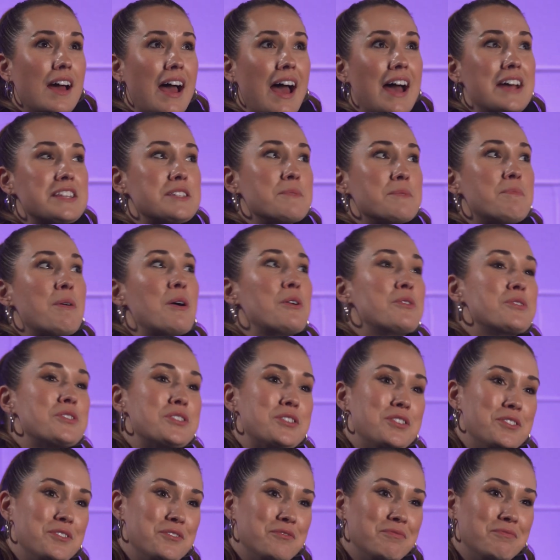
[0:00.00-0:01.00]
as
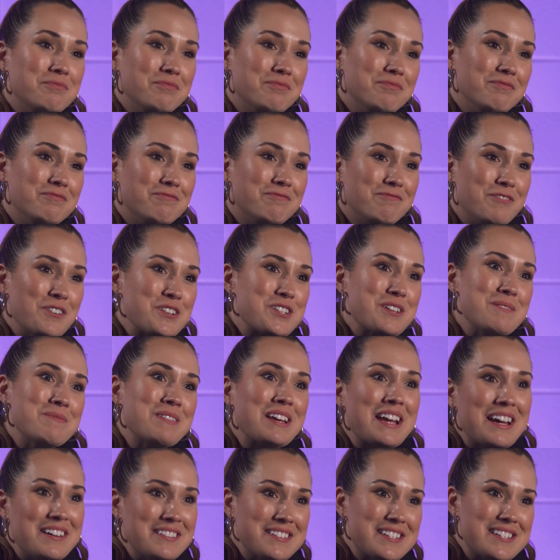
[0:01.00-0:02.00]
opposed to for
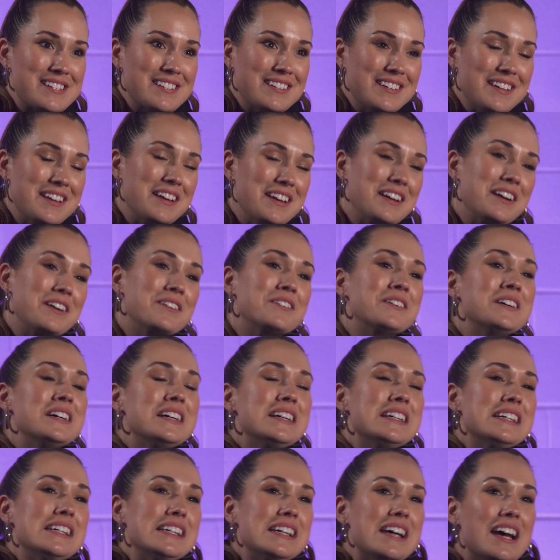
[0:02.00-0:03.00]
something else, you know?
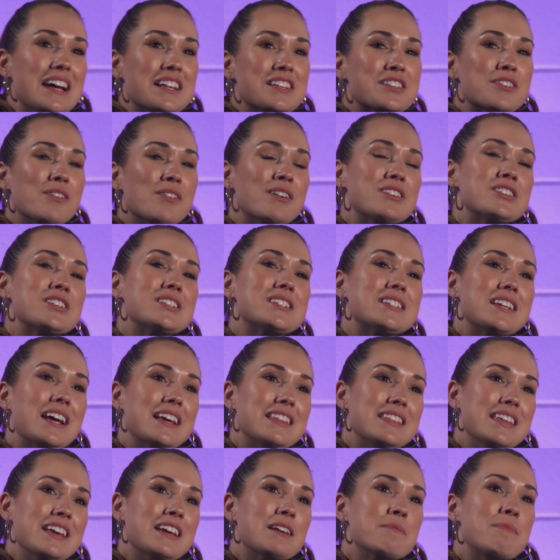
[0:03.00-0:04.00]
And so I
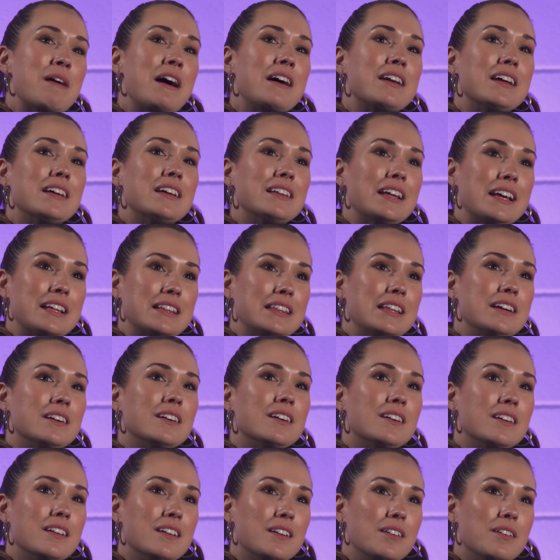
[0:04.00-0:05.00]
think about it like
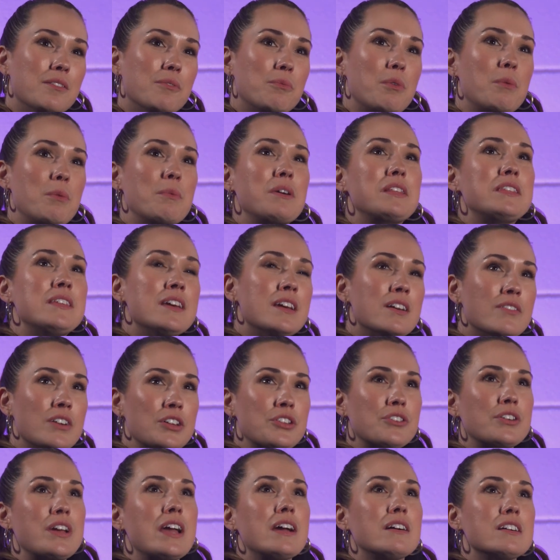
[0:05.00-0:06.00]
when we think of
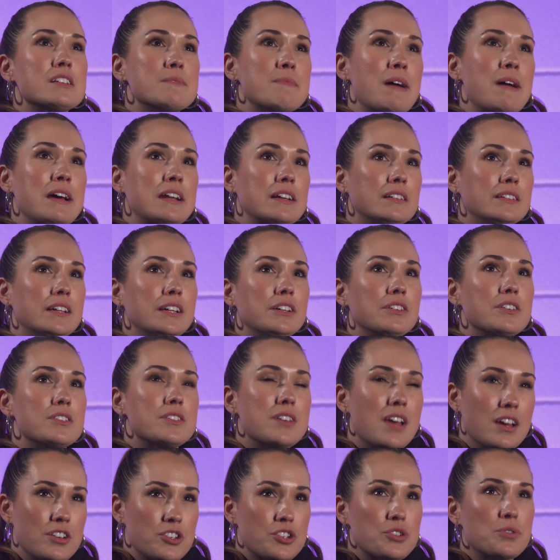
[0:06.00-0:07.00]
other charismatic
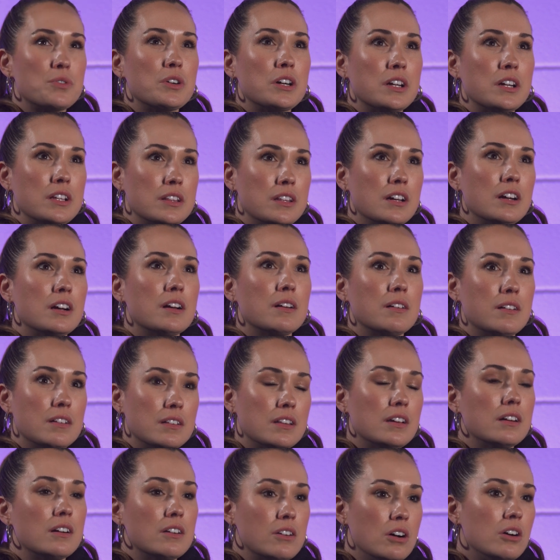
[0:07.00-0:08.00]
leaders, yeah, sure, there
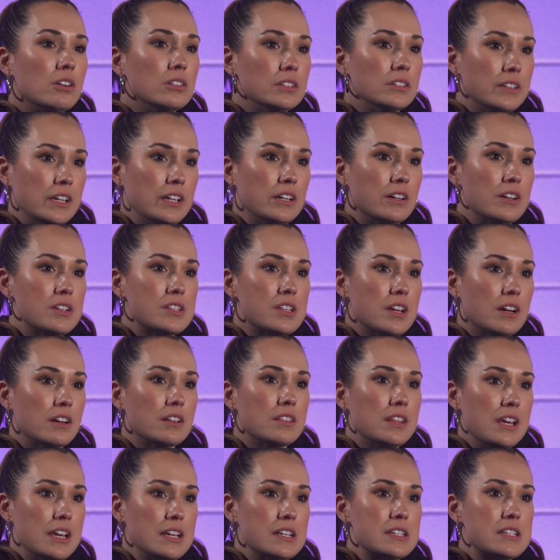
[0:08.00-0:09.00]
are cult leaders. There are
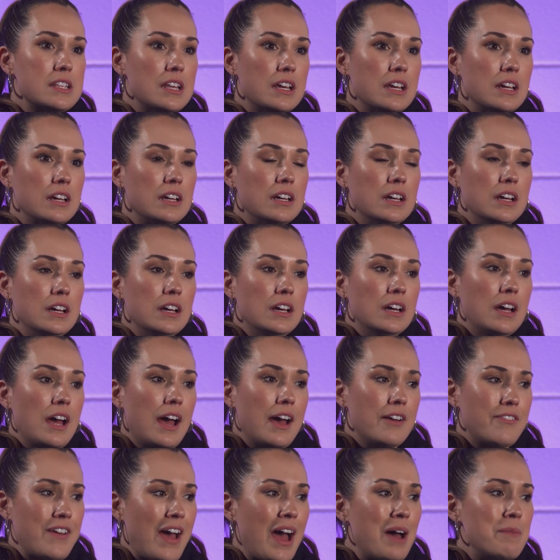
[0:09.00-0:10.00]
things that
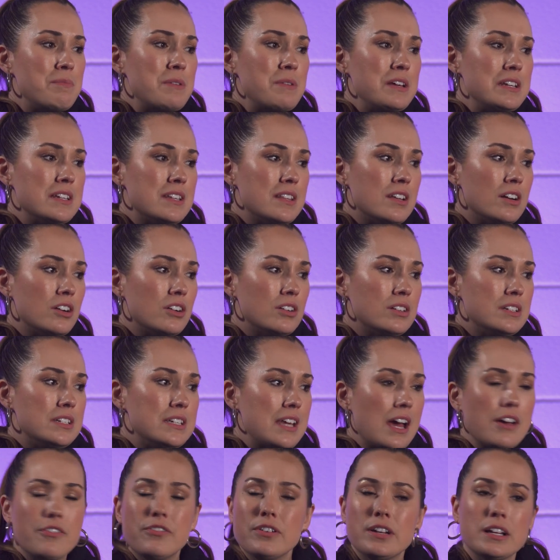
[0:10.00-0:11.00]
have happened that are
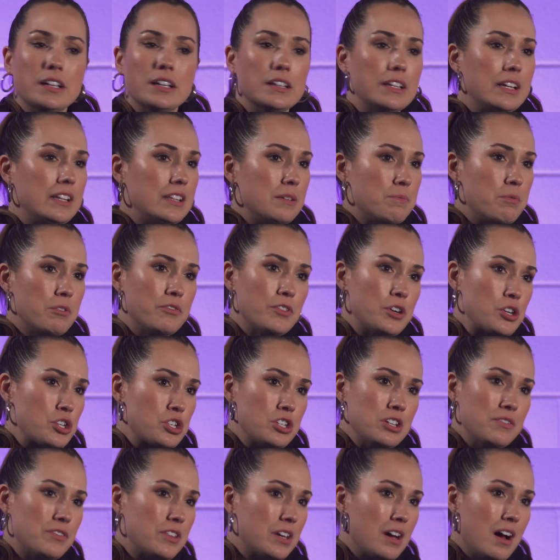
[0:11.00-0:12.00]
definitely the
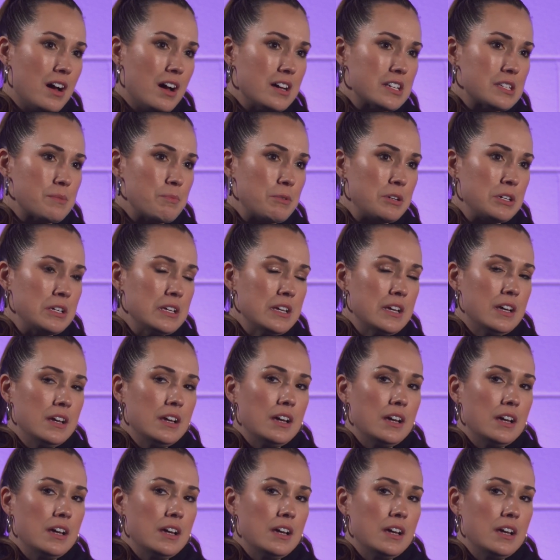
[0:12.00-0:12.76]
perversion of the gospel